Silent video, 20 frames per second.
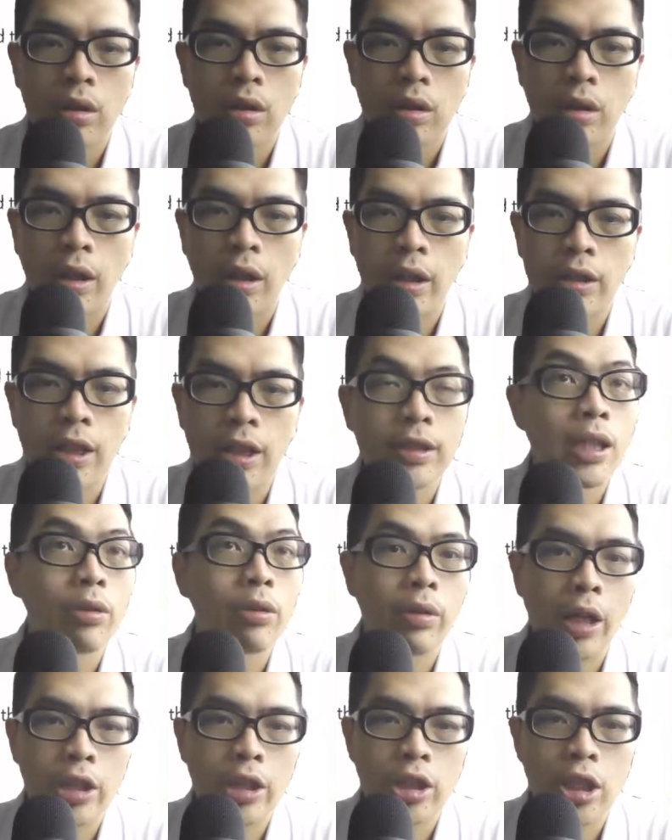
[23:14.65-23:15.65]
Okay, just now we
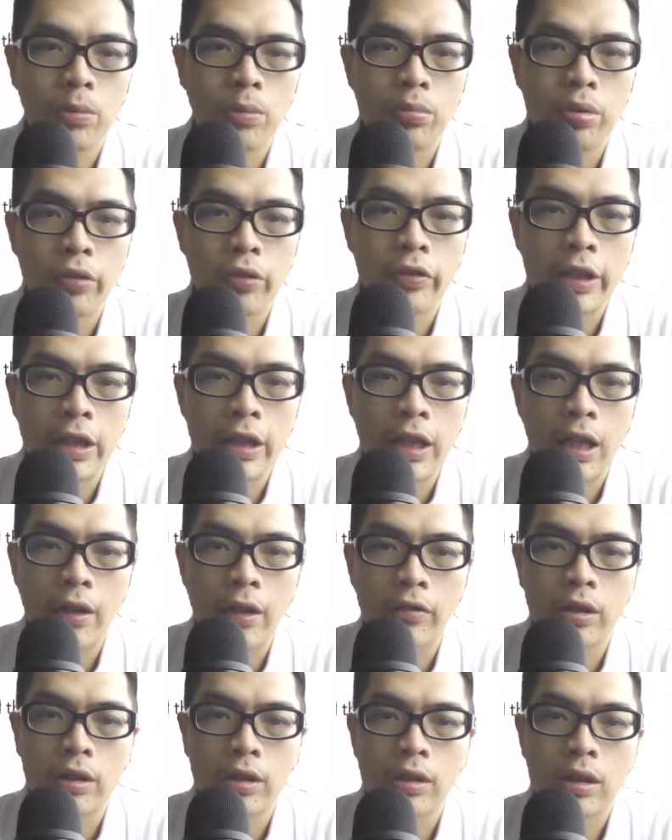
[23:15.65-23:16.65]
actually briefly
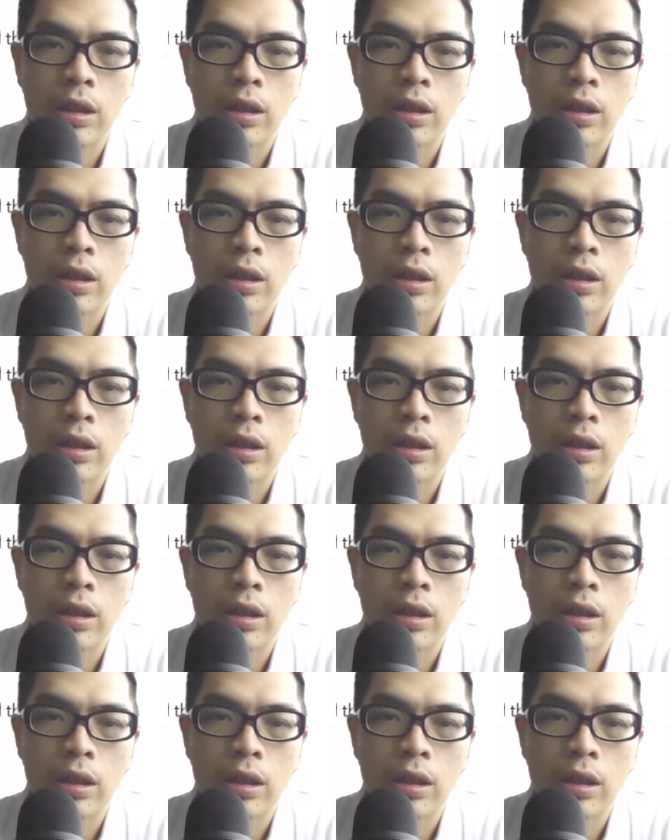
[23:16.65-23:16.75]
covered.